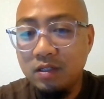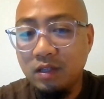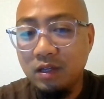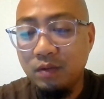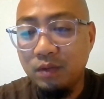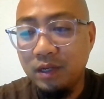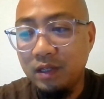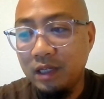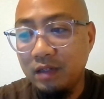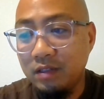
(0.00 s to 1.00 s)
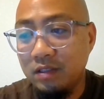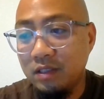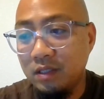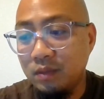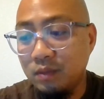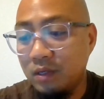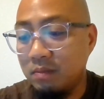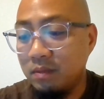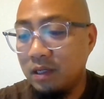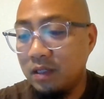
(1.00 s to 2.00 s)
That way they could see what
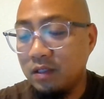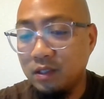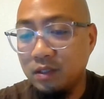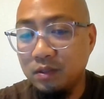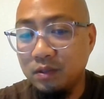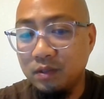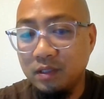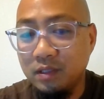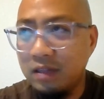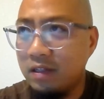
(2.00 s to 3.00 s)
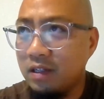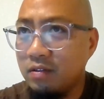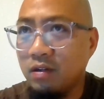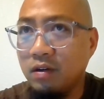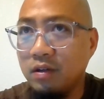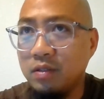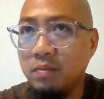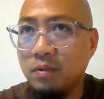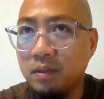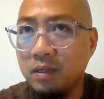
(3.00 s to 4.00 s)
I'm actually doing. I think that was the hardest
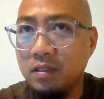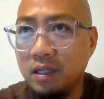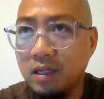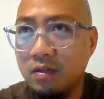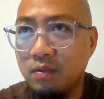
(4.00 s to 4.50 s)
part because I